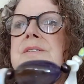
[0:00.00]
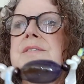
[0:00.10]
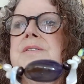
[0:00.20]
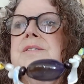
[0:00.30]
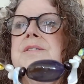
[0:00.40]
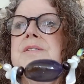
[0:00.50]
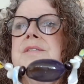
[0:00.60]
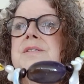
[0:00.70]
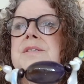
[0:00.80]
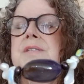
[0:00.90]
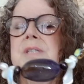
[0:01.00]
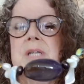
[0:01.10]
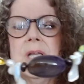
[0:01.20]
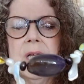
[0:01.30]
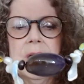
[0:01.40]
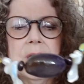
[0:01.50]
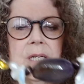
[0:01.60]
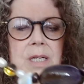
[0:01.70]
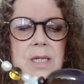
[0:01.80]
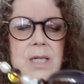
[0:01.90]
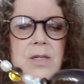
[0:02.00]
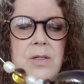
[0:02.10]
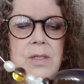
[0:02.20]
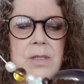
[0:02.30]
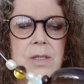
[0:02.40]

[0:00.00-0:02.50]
[no speech]